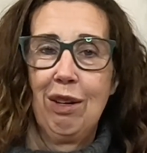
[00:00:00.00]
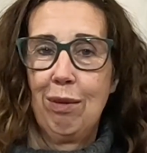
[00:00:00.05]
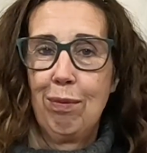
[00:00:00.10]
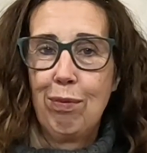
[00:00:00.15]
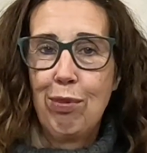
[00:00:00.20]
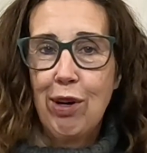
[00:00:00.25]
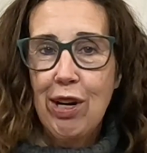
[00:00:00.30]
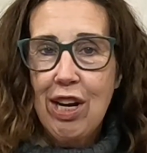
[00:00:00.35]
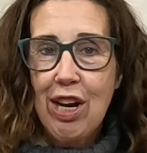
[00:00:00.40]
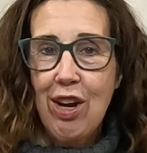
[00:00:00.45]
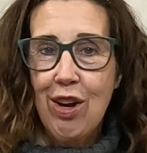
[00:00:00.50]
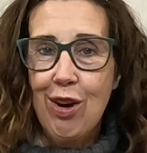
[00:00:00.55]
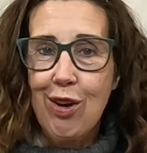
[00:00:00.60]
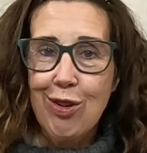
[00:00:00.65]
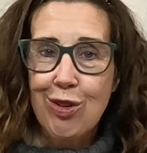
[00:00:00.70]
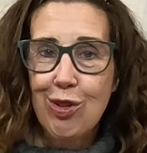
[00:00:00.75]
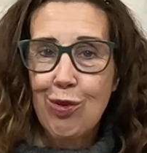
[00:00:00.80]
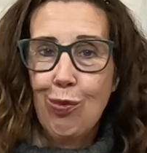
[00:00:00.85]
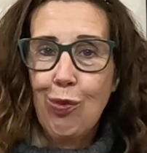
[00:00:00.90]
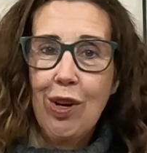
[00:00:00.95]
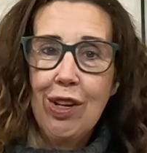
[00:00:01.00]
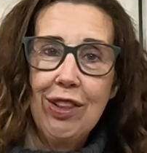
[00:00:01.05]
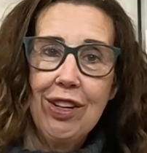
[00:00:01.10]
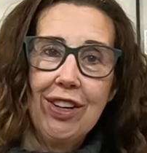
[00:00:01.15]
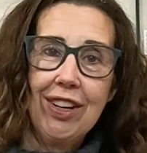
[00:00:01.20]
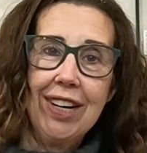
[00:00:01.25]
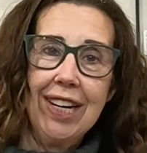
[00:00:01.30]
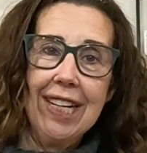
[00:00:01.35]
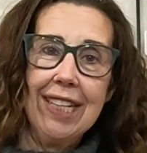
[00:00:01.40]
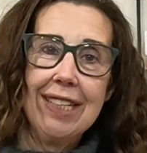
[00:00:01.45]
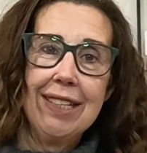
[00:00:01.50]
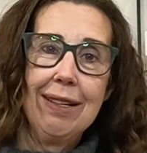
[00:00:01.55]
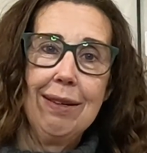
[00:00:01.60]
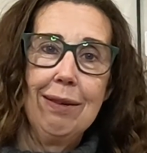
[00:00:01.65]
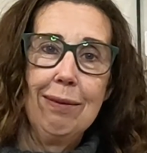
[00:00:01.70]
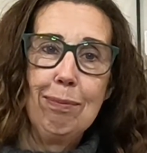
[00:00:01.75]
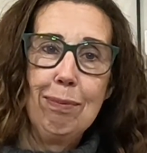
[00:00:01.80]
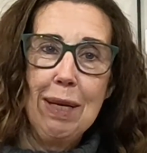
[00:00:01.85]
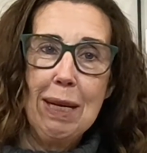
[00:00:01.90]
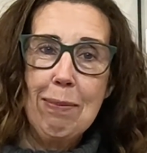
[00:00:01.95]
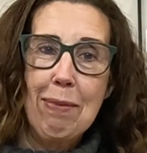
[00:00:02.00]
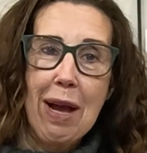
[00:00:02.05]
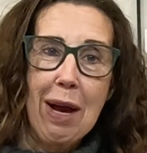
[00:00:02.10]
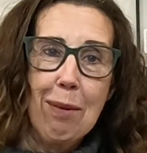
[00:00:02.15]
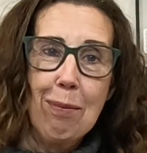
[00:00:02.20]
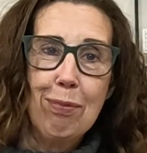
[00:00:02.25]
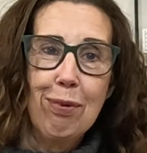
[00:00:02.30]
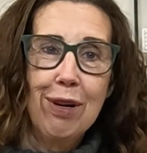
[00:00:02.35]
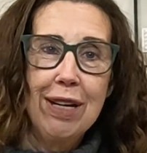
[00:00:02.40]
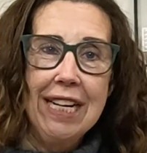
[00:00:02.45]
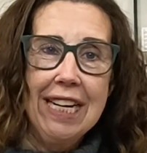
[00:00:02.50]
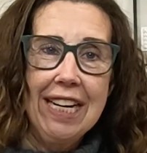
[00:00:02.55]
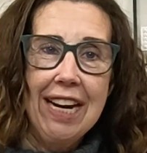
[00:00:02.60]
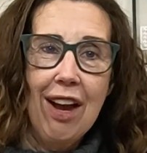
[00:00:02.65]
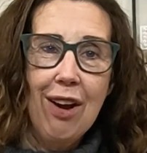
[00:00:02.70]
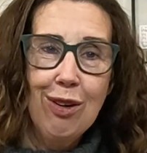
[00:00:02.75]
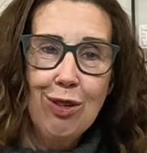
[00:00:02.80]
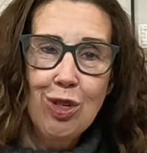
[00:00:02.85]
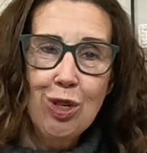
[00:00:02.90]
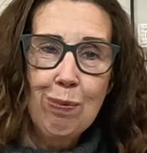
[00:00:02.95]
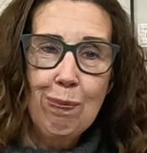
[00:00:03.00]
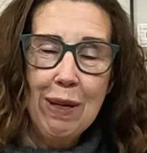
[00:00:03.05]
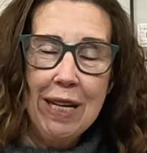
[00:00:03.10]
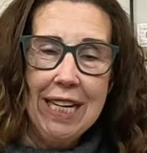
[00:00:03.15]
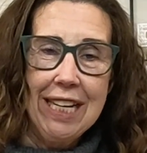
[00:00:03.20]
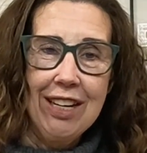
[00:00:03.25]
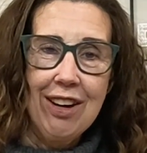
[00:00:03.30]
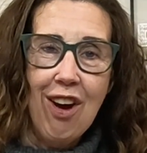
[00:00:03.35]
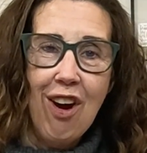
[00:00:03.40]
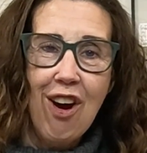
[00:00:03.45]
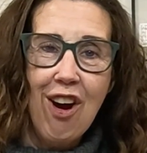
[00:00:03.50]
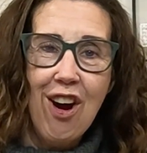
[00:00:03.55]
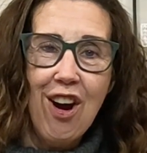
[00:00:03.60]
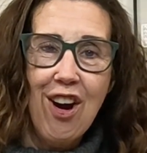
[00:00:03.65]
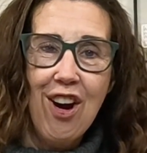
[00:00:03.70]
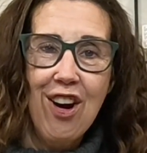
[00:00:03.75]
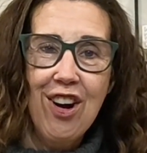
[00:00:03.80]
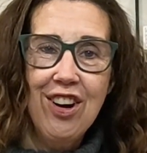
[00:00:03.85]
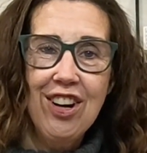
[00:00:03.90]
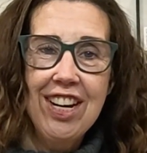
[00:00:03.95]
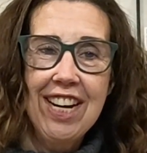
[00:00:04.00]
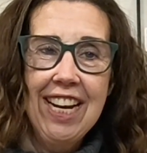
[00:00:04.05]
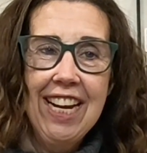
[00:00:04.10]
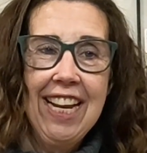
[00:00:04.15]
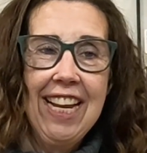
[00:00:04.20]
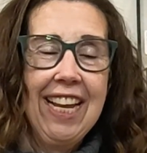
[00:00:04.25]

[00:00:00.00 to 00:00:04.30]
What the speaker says: brioche, whether it be about brioche being hard,